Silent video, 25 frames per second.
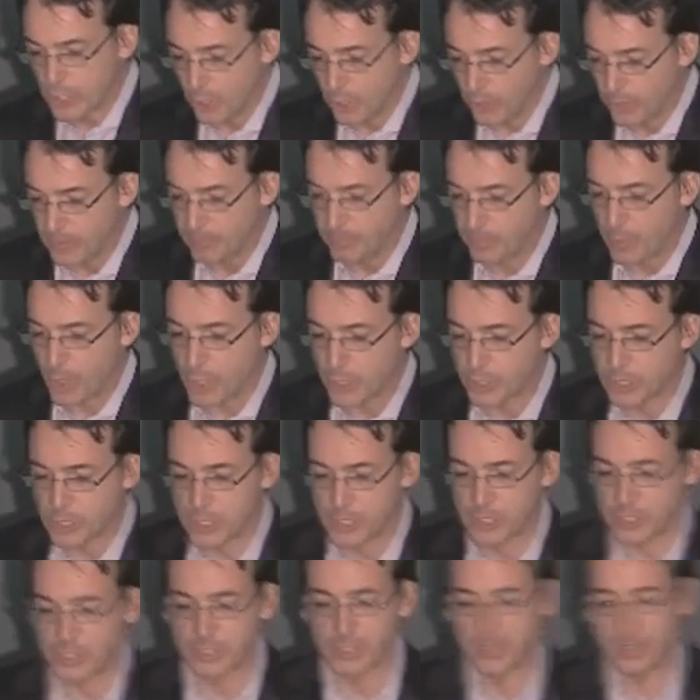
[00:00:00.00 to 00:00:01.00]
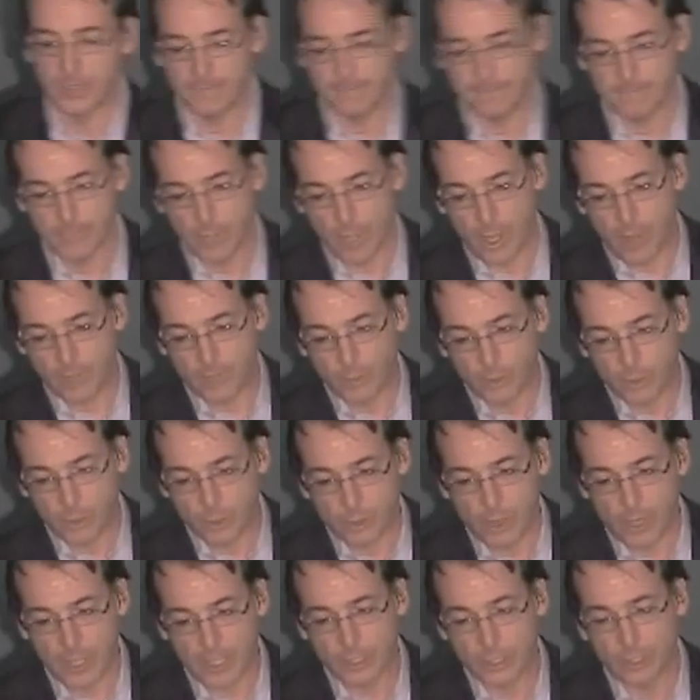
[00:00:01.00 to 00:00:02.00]
In this movie, we show the
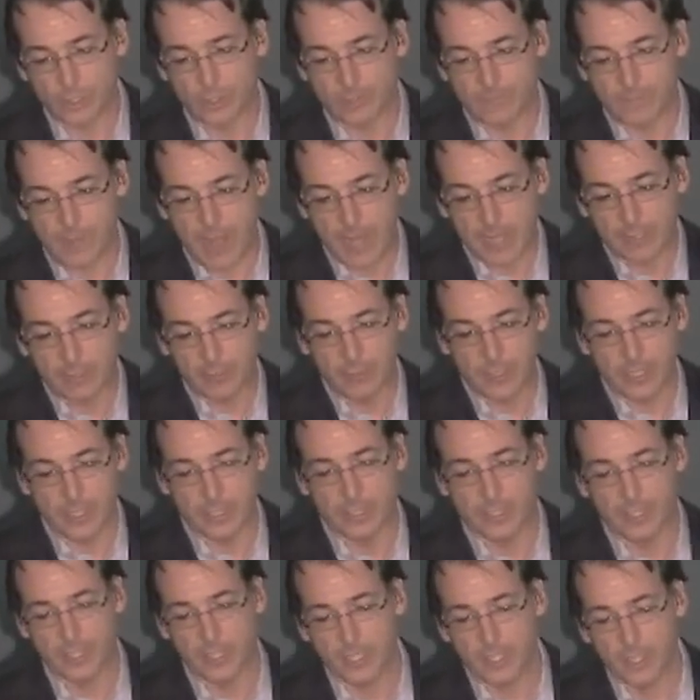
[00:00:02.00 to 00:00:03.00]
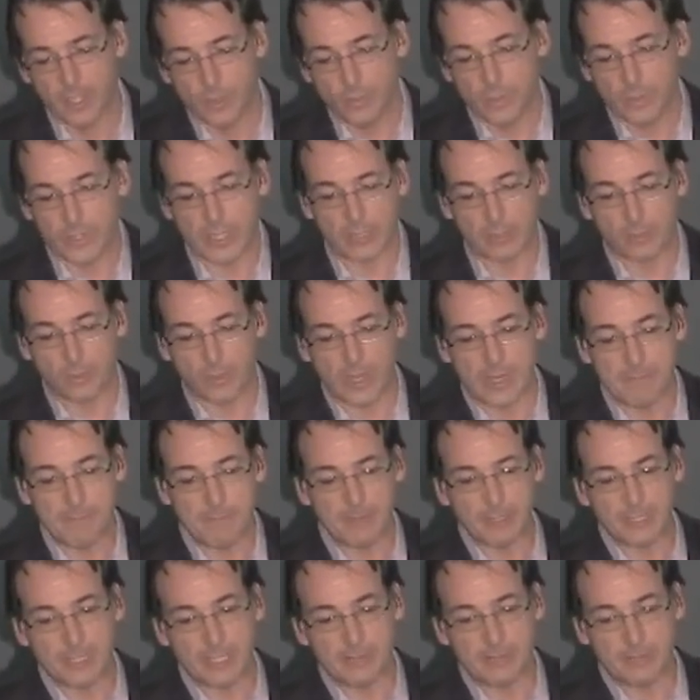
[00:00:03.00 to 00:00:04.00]
process of construction of Valkyrie
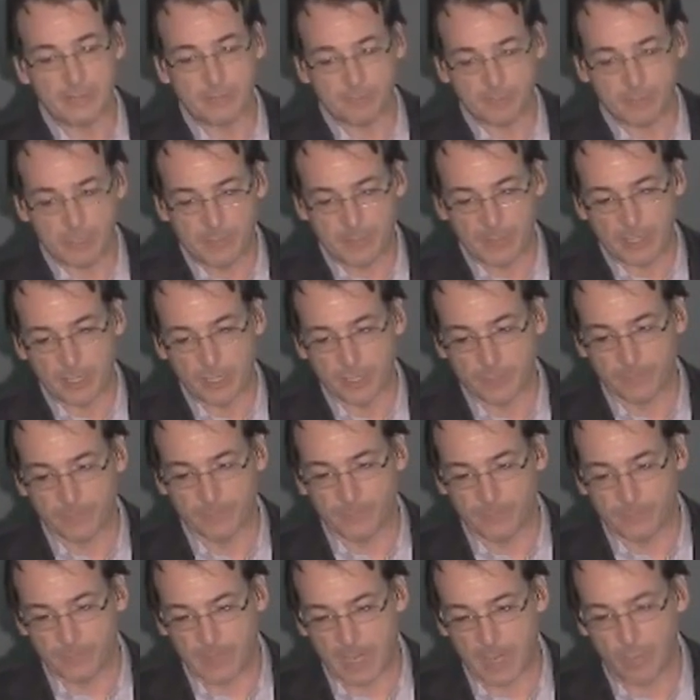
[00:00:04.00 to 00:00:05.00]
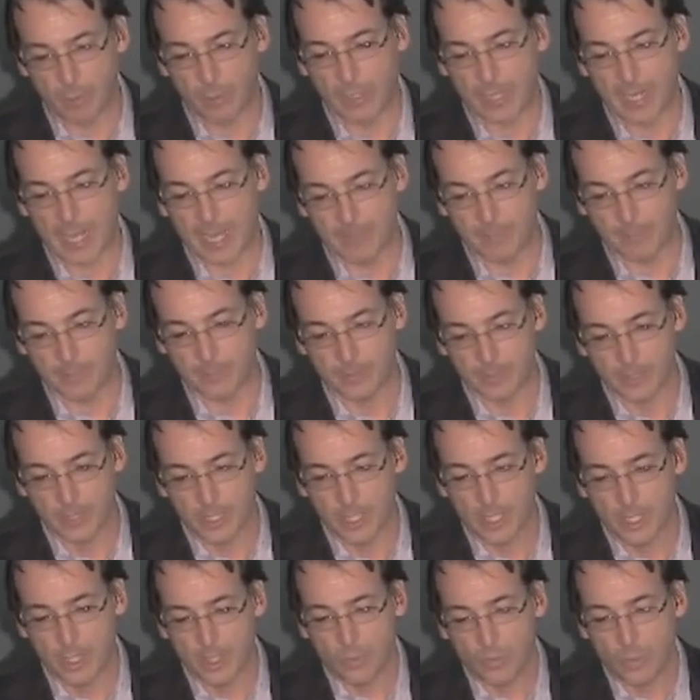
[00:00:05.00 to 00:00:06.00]
with a great participation
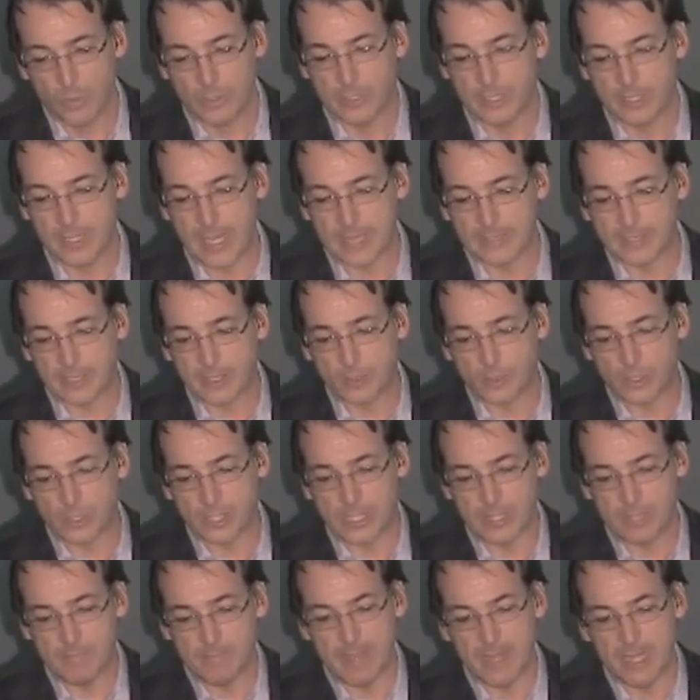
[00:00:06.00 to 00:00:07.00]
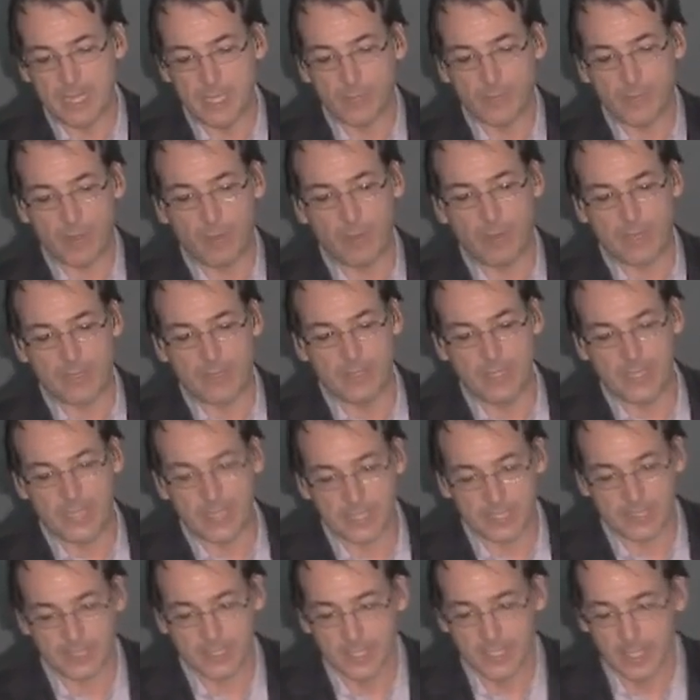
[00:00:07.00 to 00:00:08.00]
by our lab. We're delighted to see
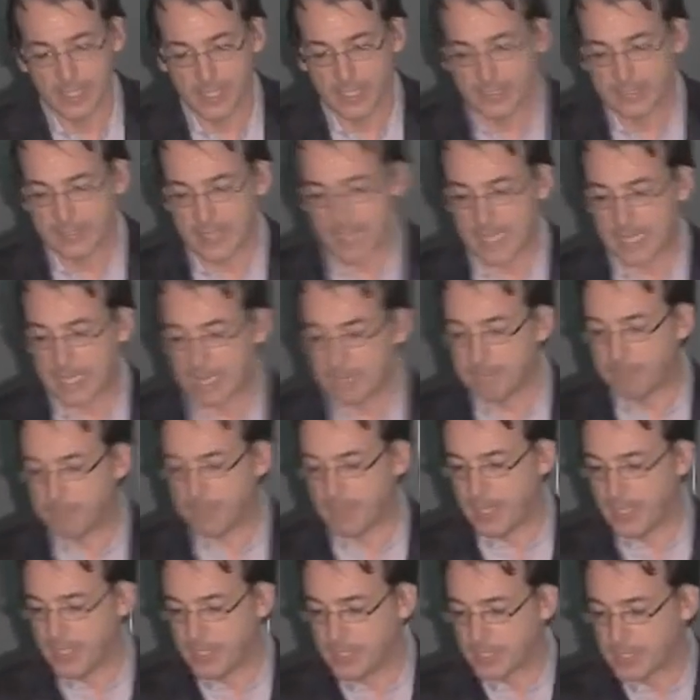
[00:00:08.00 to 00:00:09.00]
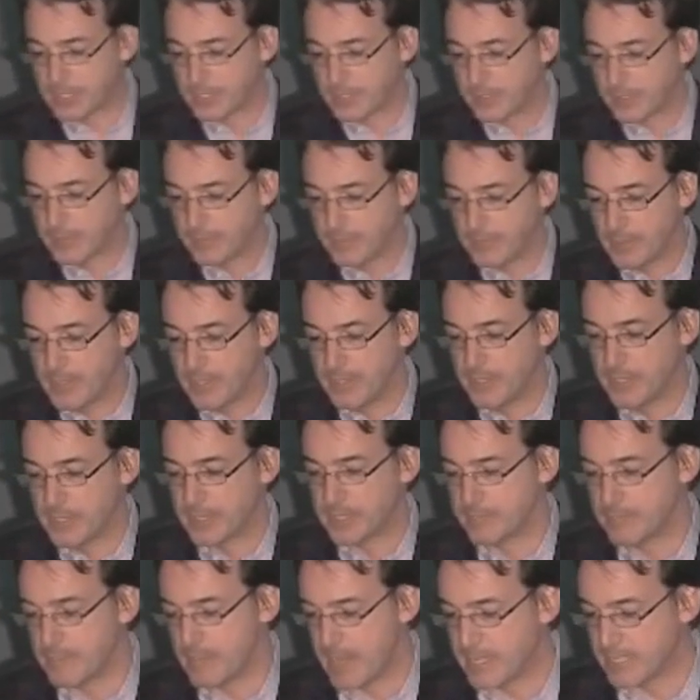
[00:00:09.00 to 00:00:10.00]
many of our ideas taking
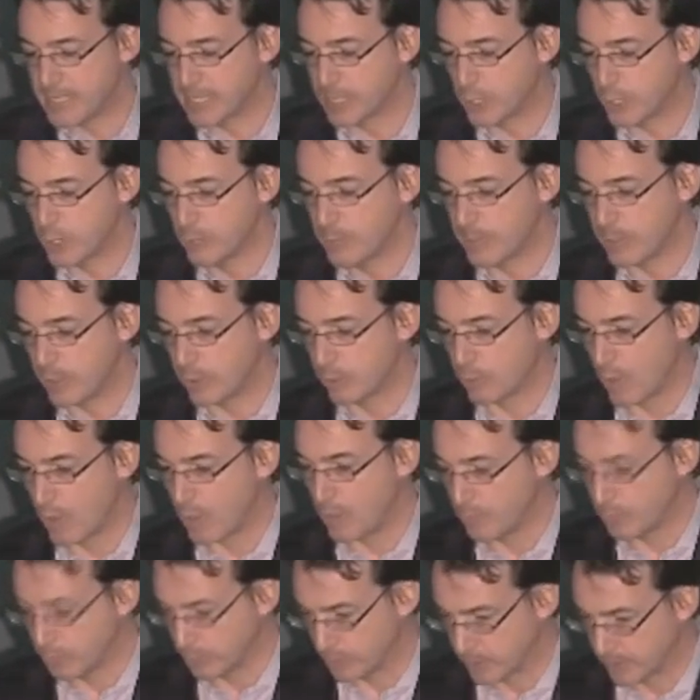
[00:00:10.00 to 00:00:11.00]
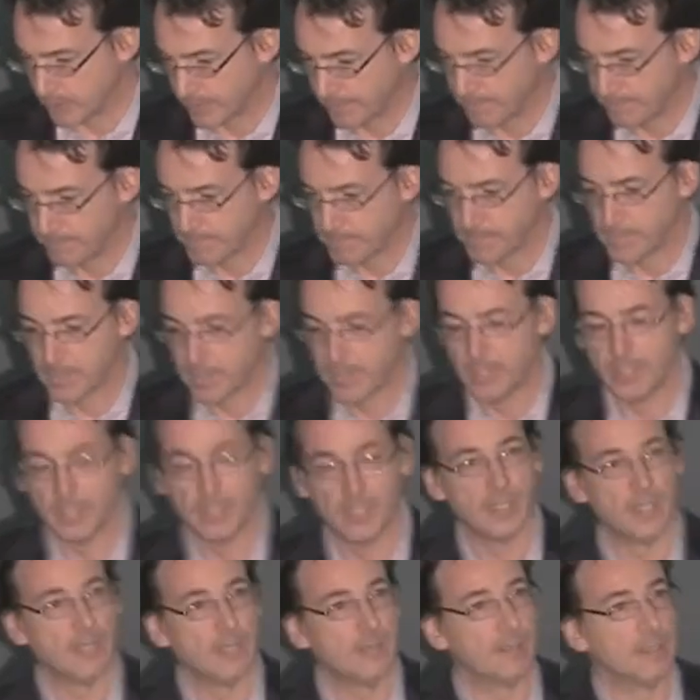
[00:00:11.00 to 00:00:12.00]
place in this amazing humanoid
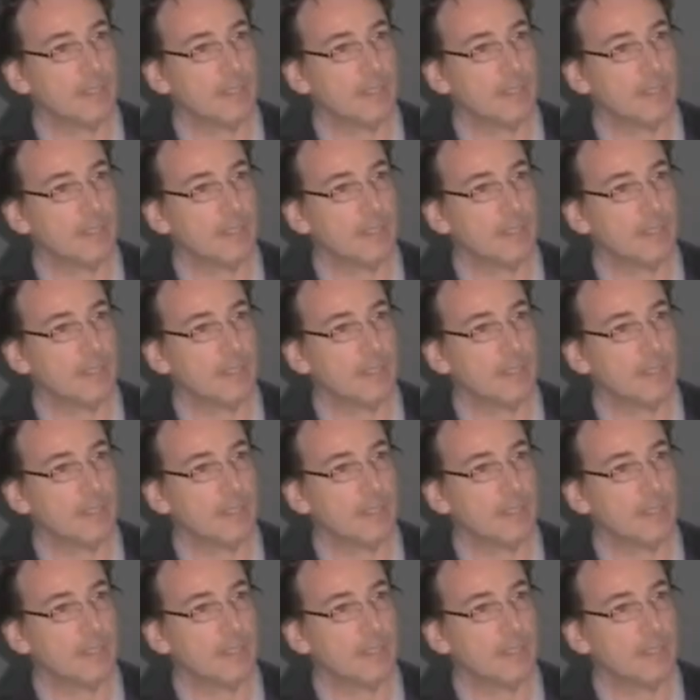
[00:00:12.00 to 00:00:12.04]
robot.